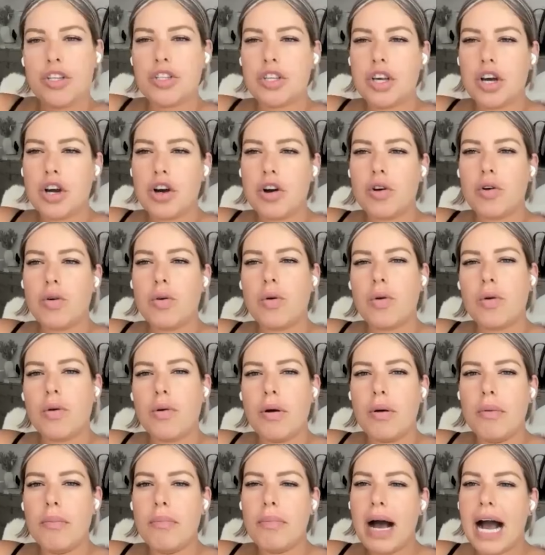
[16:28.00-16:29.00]
So,
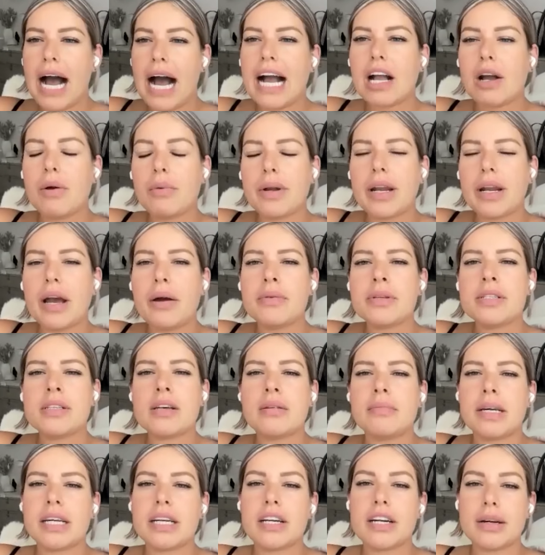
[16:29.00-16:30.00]
back when I was
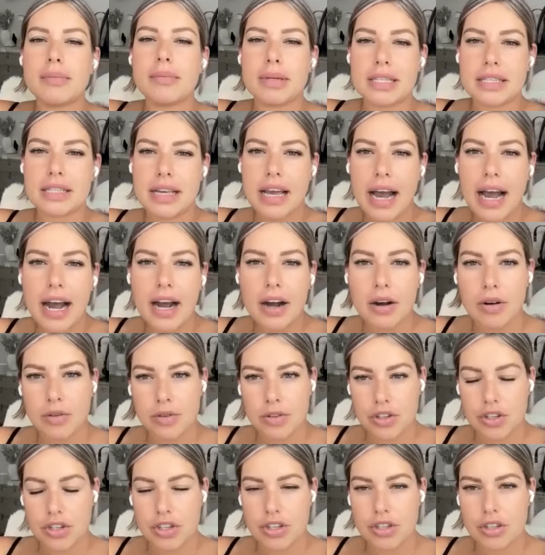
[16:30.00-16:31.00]
on my grandma's
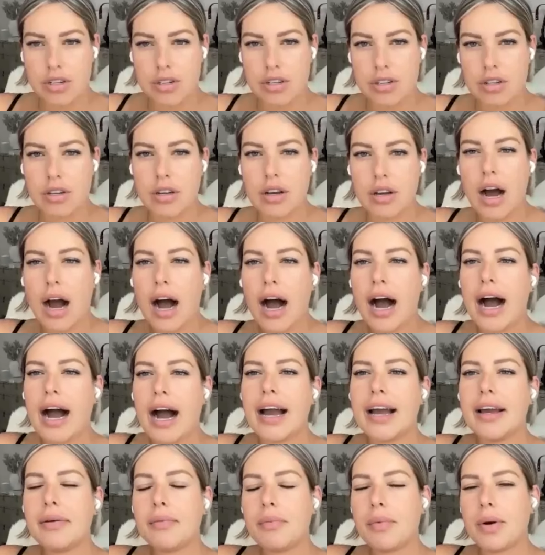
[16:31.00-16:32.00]
couch,
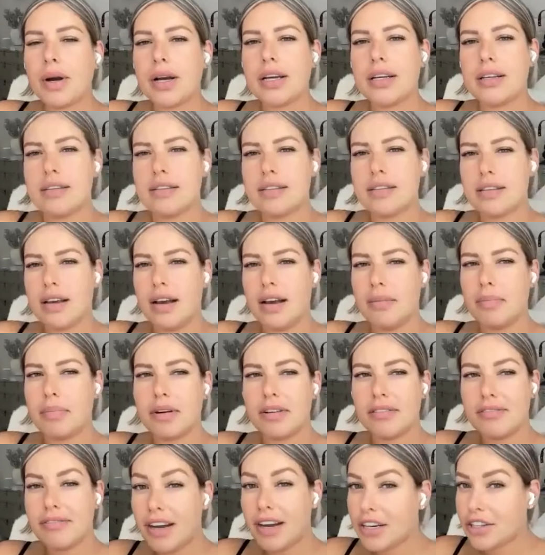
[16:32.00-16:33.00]
I was a
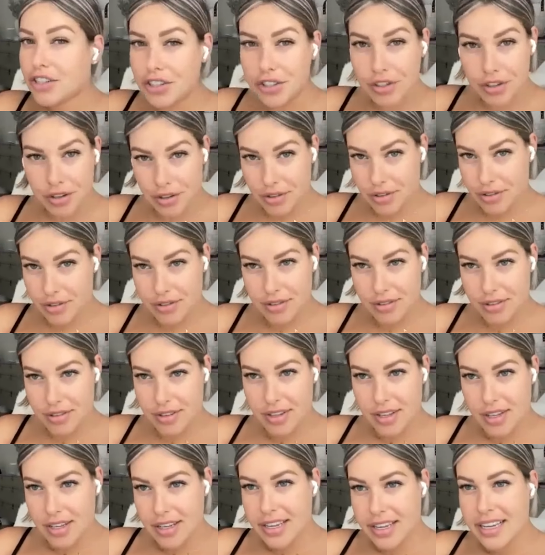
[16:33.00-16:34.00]
professional
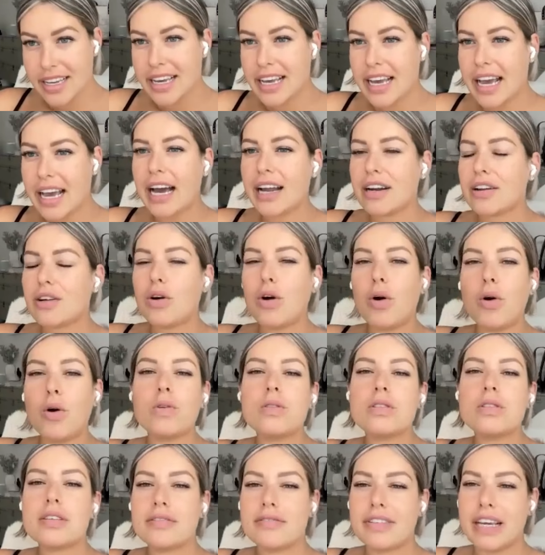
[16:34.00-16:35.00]
at
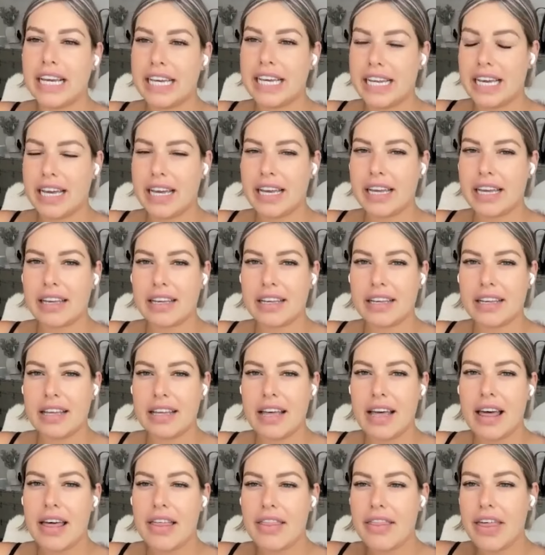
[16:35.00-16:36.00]
cultivating
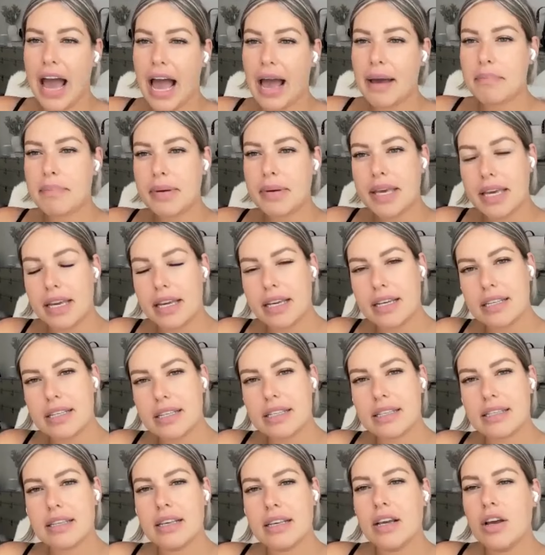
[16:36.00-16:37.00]
that
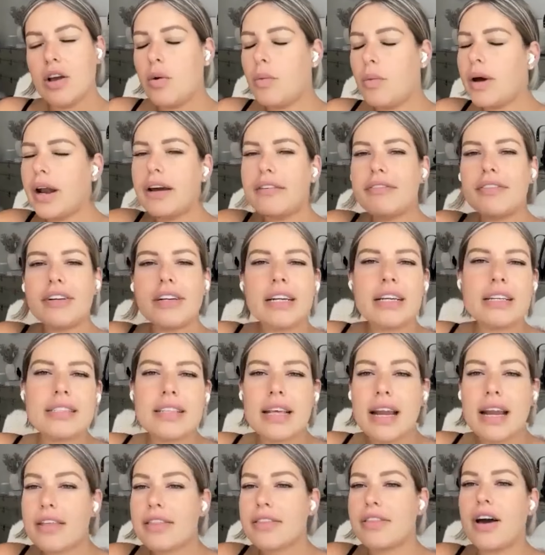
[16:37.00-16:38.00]
peace. Whatever it is
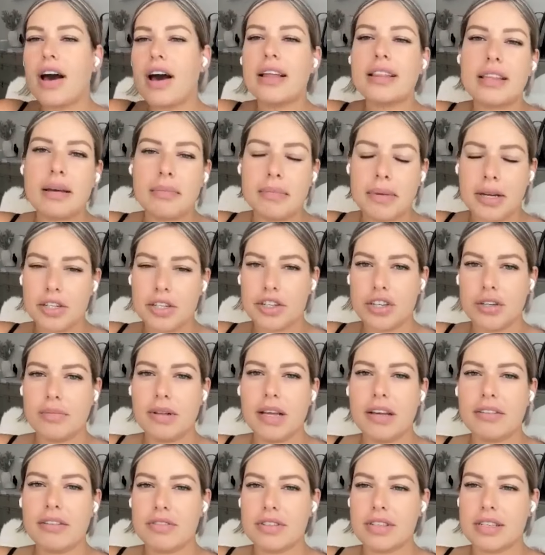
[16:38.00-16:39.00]
that I thought that my dream
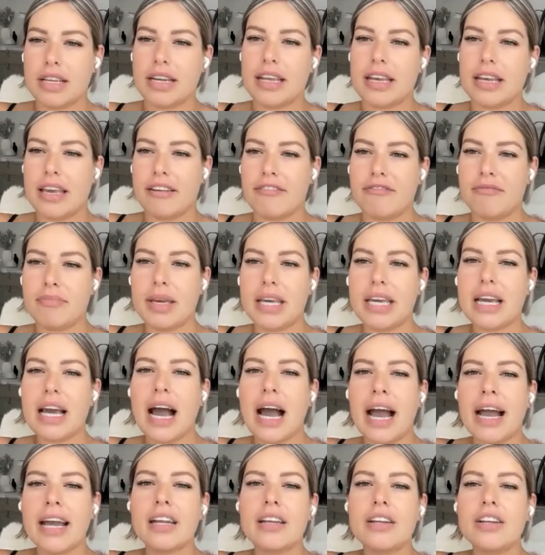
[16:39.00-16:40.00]
life was going to give me,
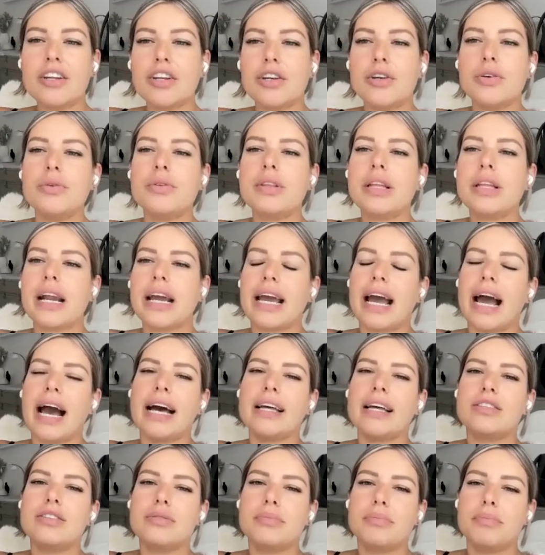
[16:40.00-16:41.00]
I knew that I
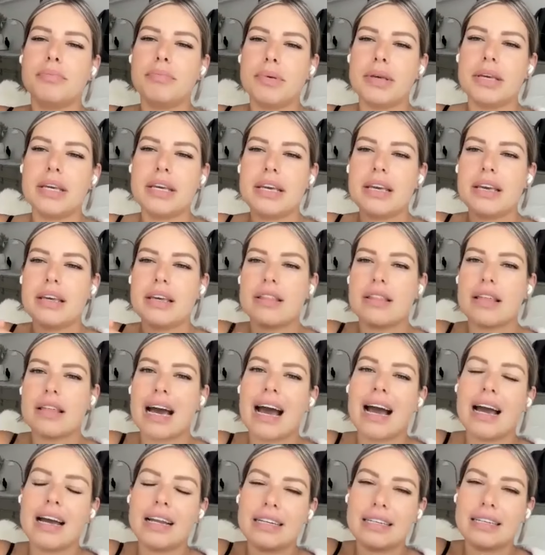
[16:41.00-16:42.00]
had to be
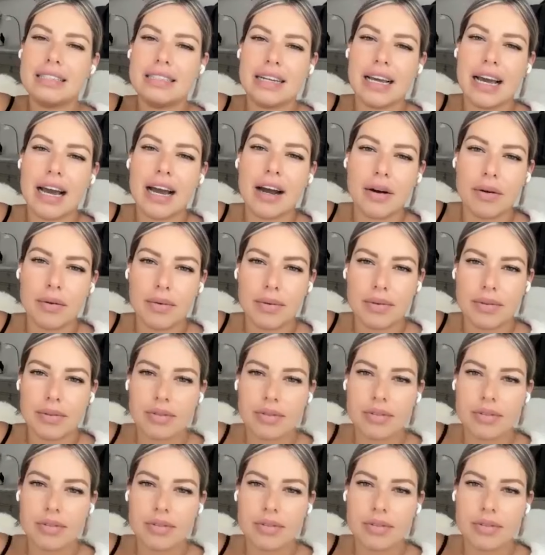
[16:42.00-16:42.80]
that now.